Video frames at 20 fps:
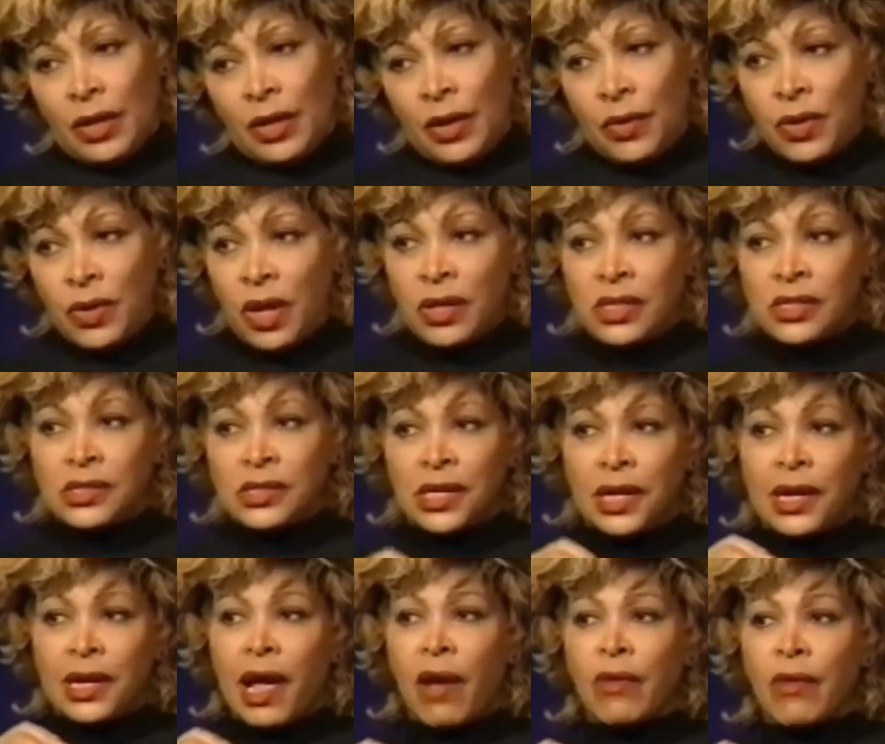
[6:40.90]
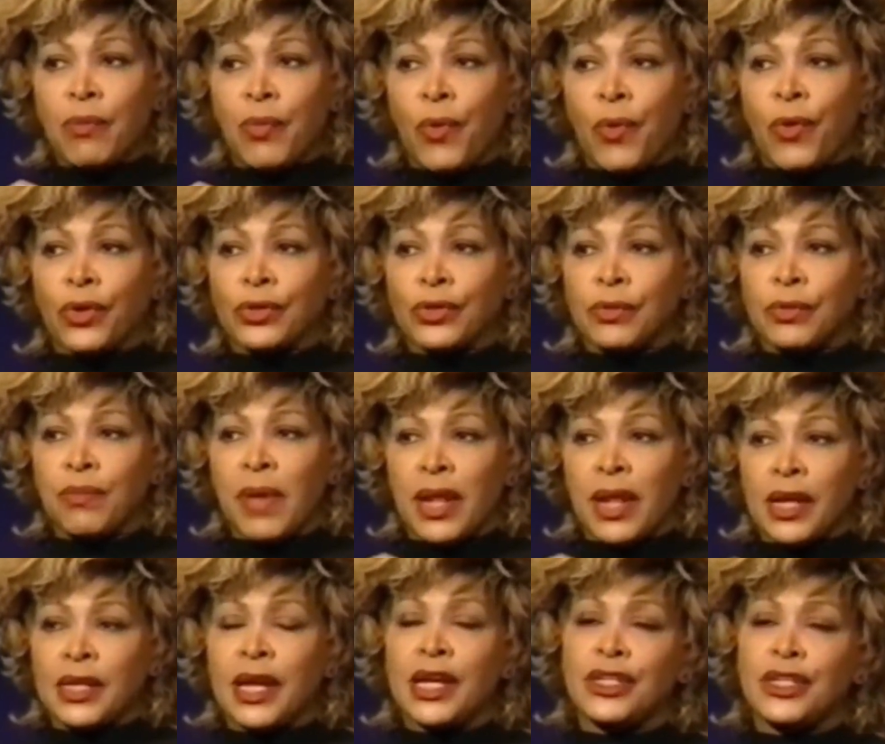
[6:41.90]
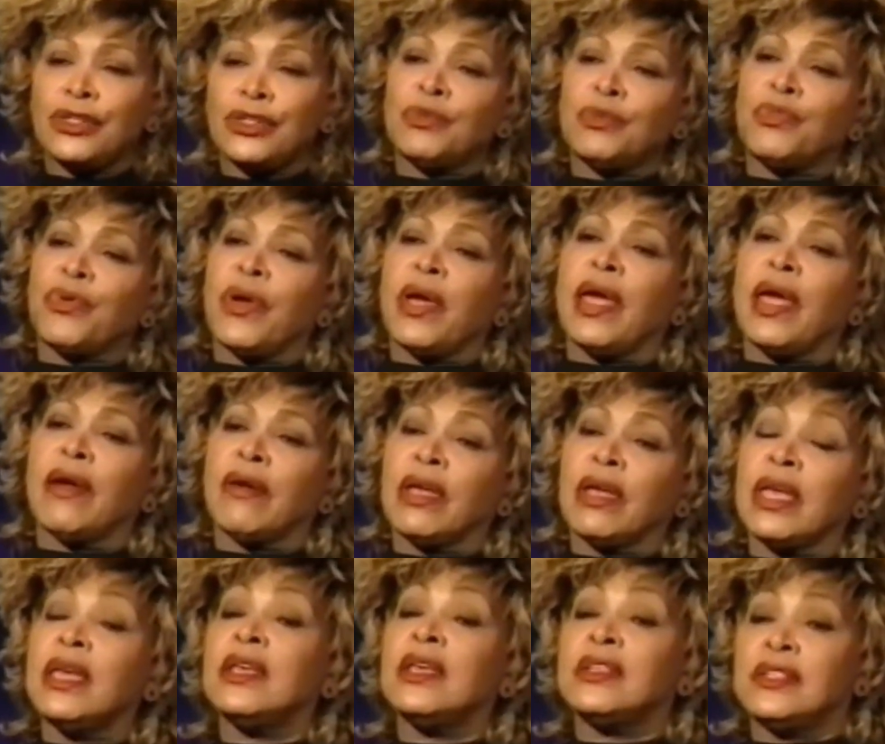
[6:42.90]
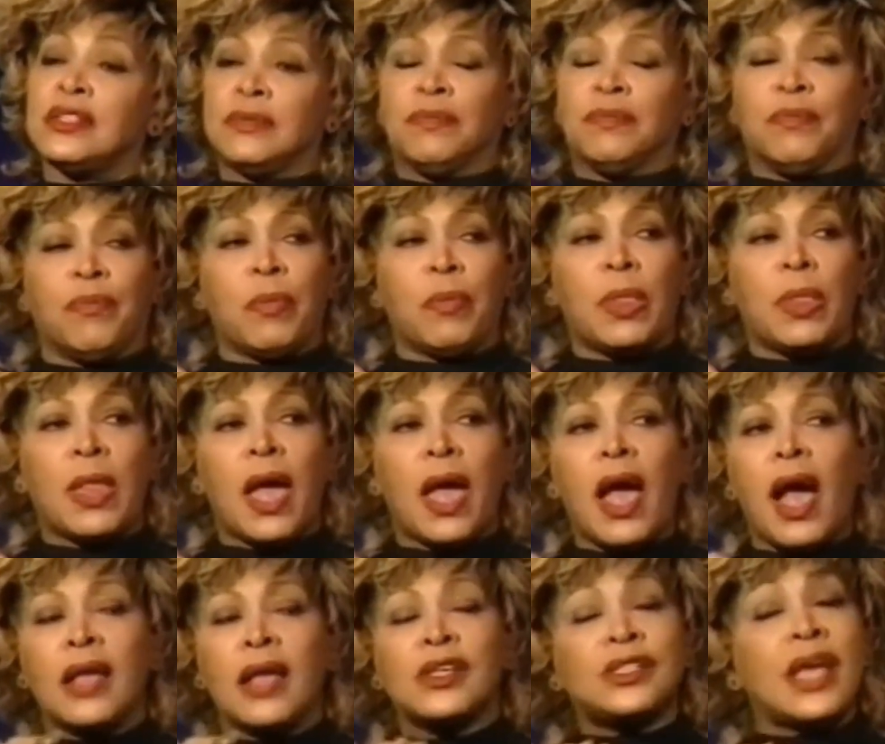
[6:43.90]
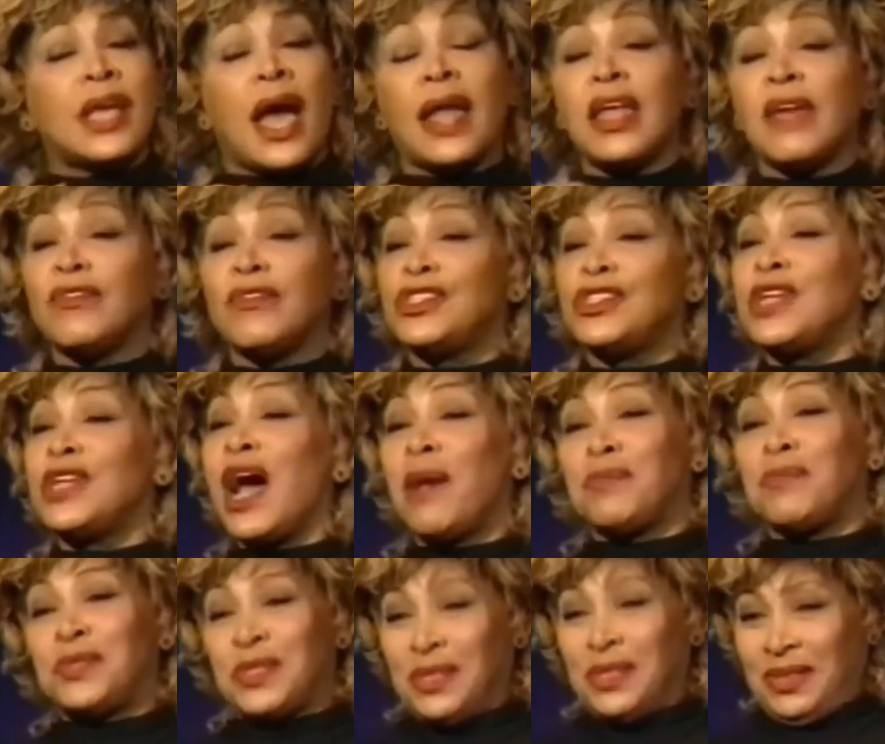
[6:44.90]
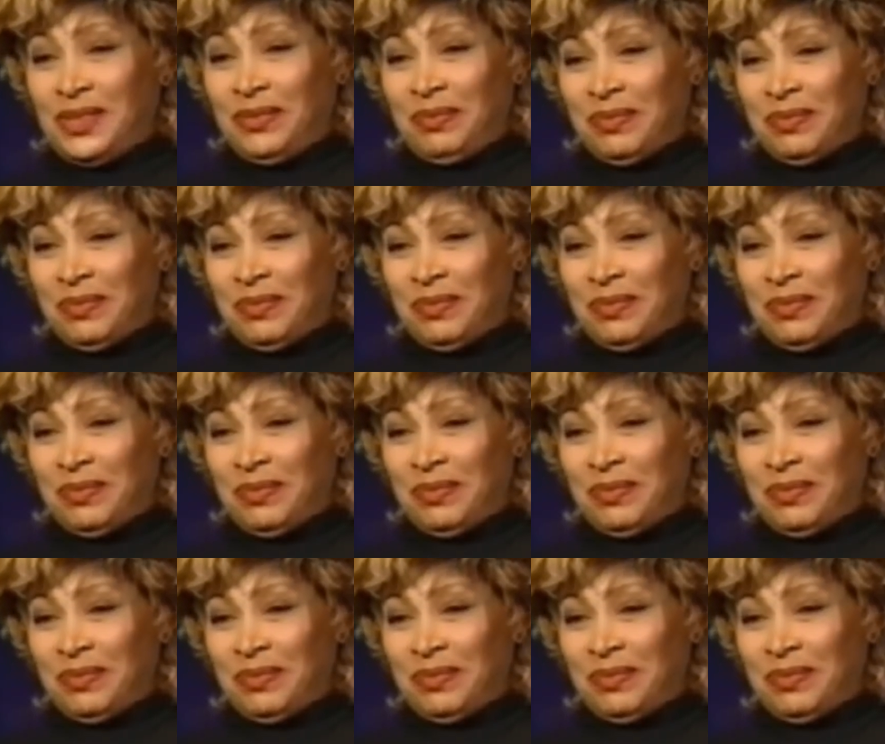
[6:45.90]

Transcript: They don't understand how important meditation or prayer is. You see, I never stopped.